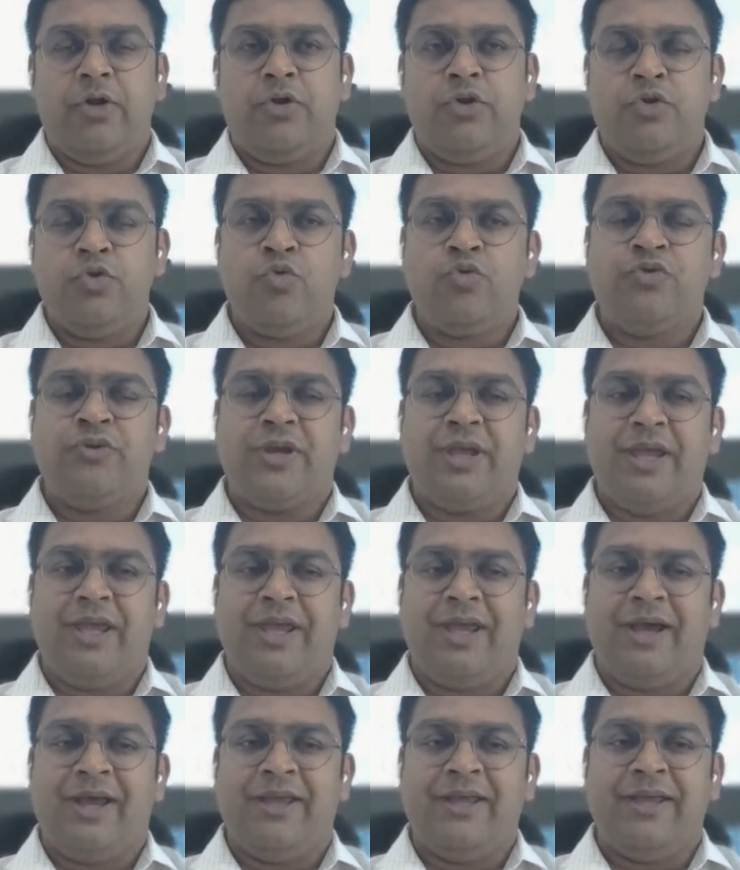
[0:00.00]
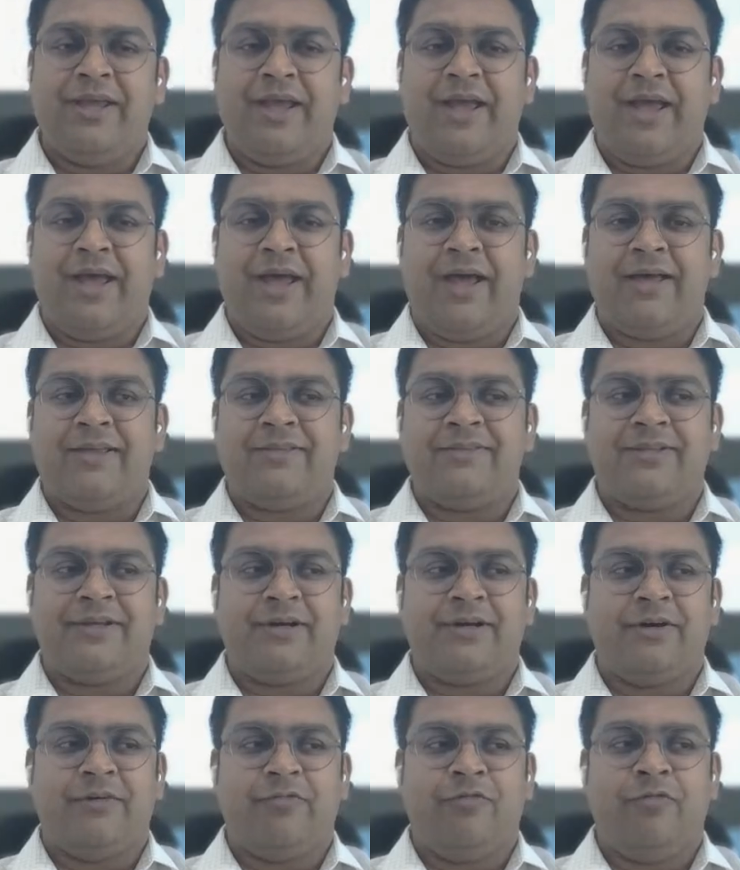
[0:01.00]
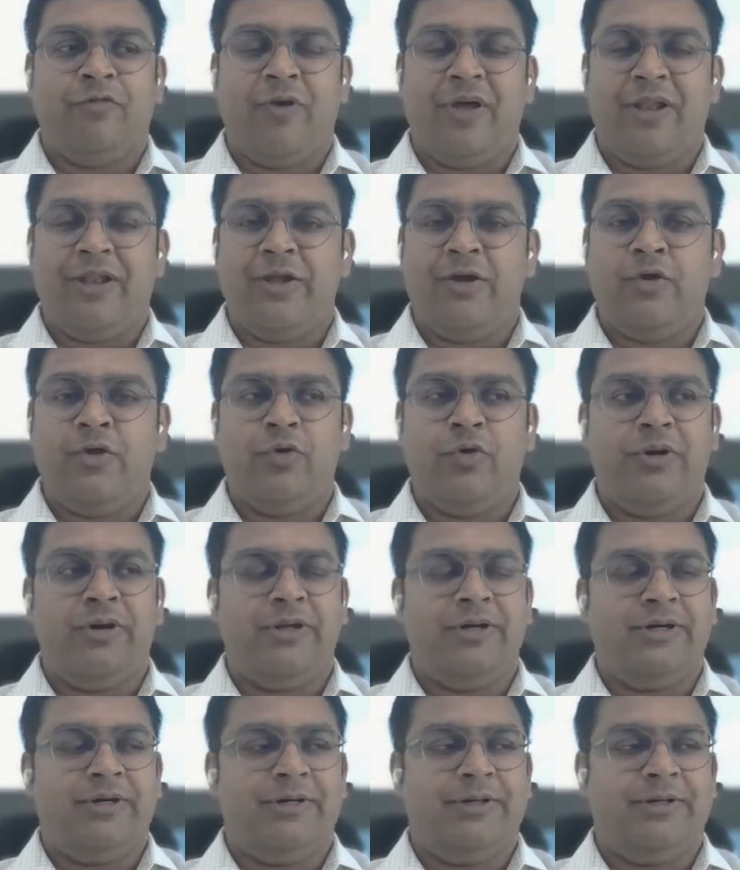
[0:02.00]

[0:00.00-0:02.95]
Use AI as a very good,